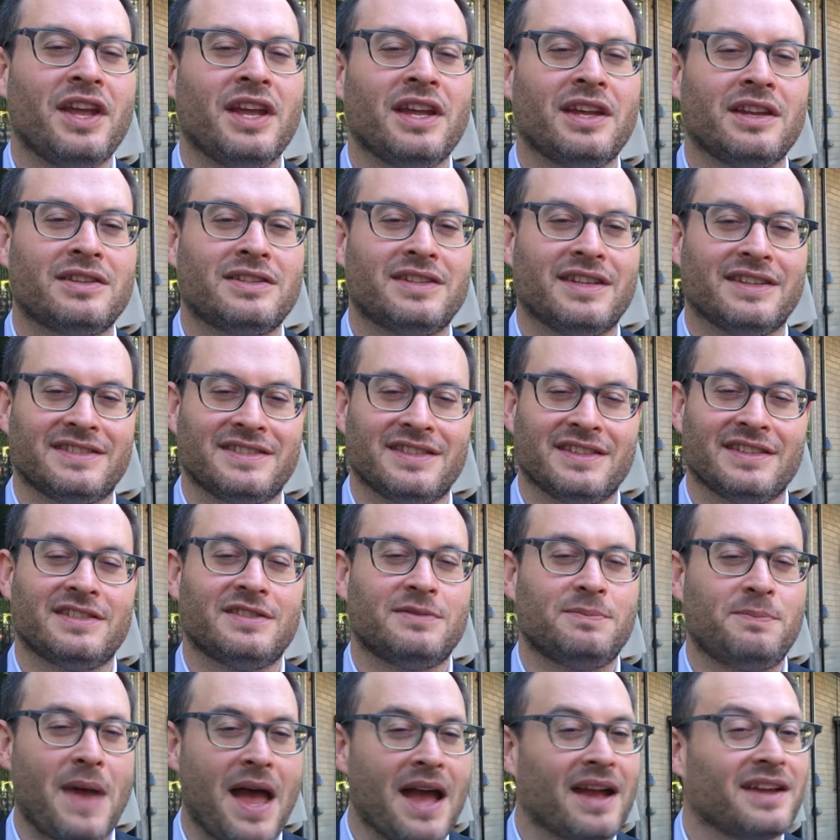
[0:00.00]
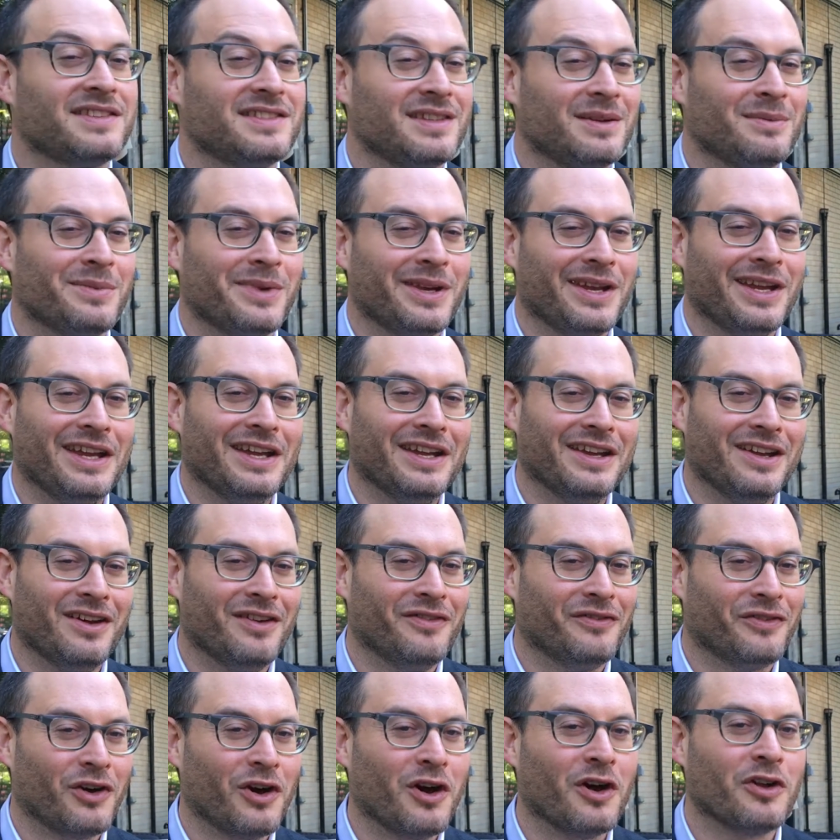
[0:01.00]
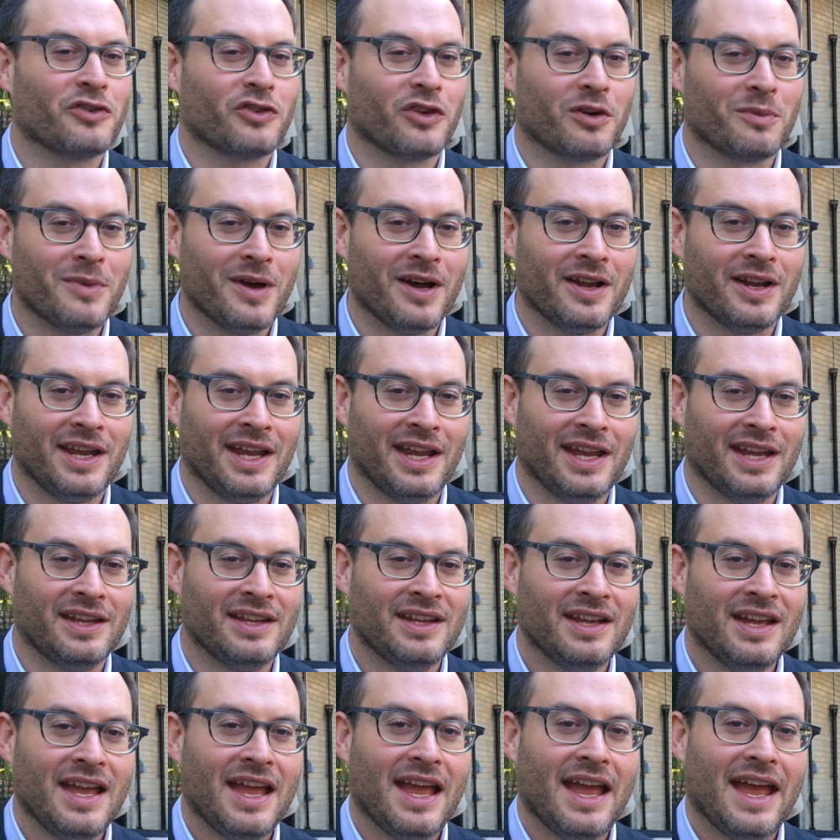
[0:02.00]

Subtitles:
thing to suspect somebody of laundering money